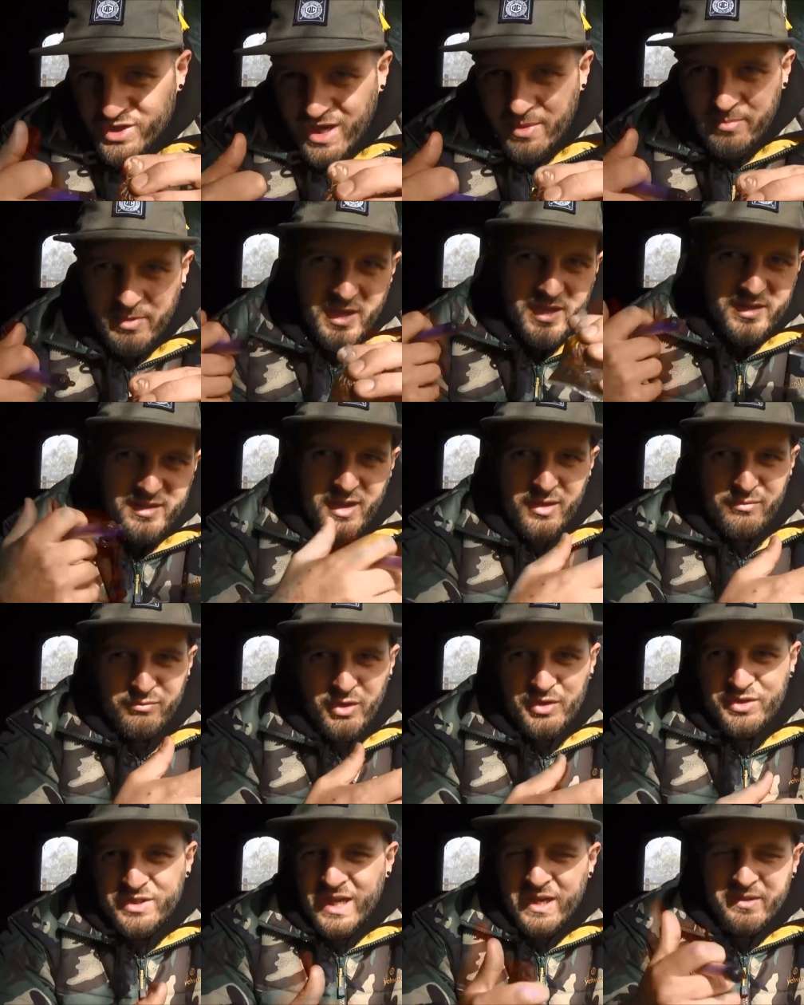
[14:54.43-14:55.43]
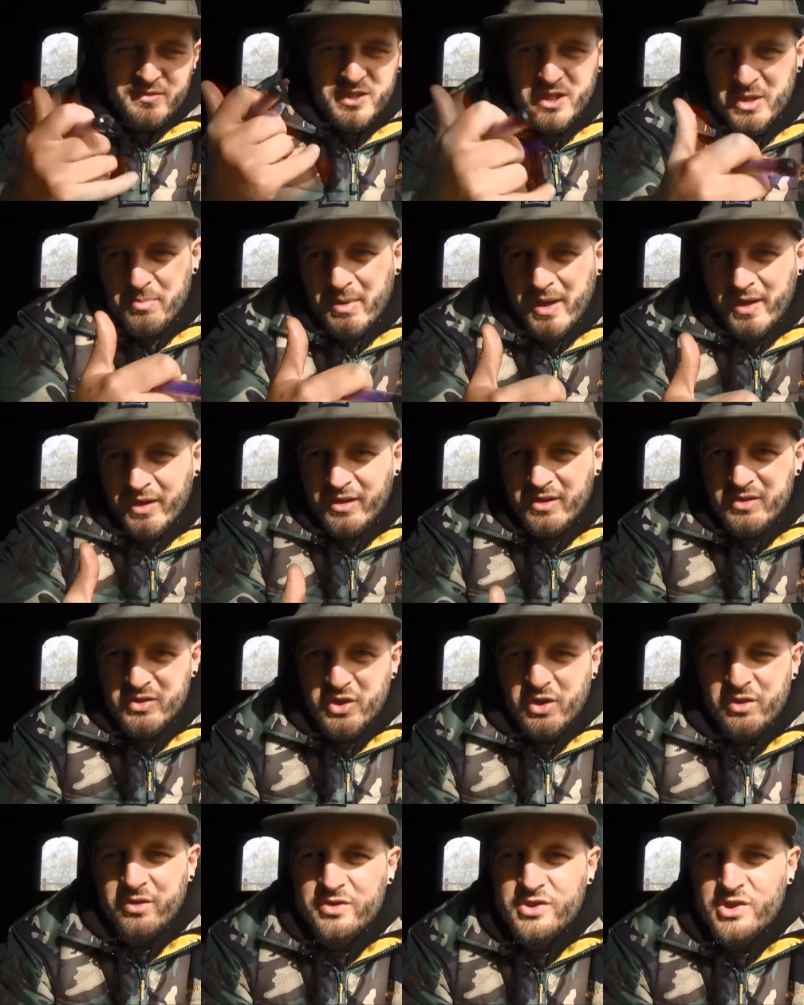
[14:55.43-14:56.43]
jab it in there, run down to the bank
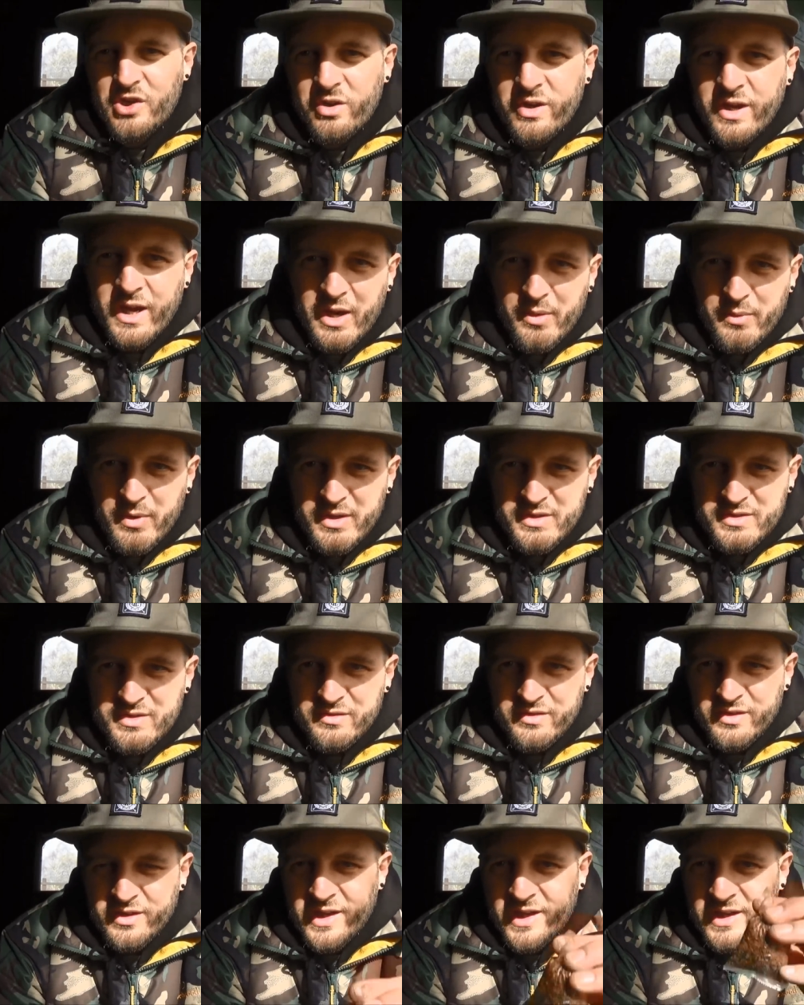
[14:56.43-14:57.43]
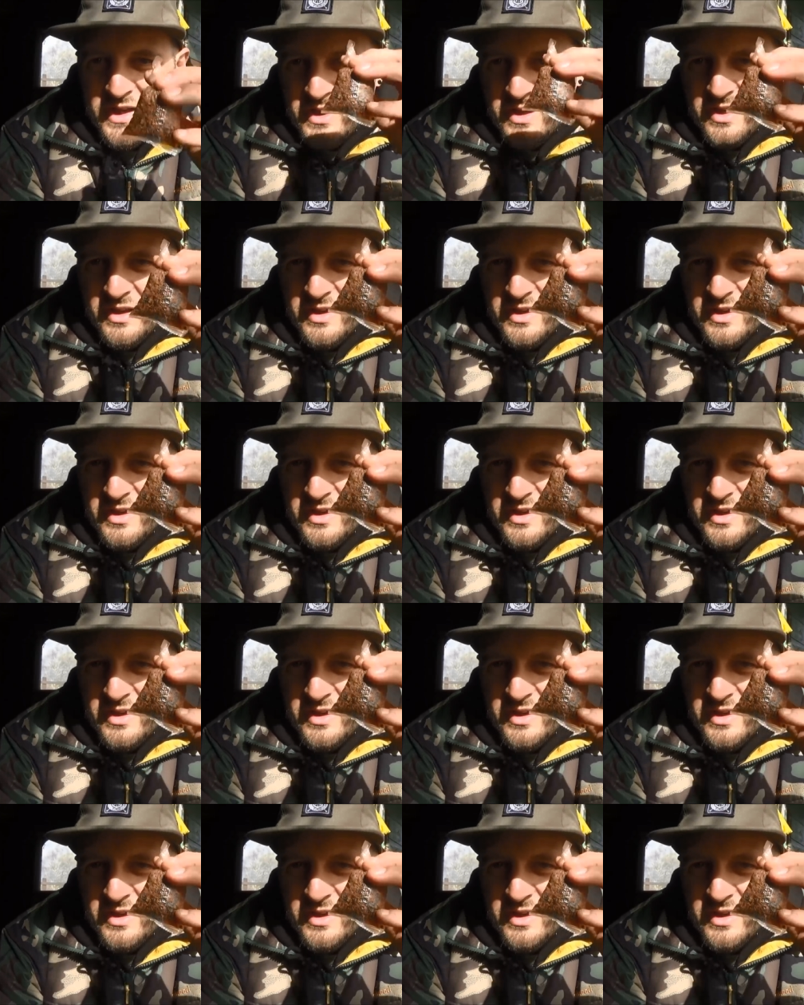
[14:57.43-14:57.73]
and kind of chuck it out into the lake.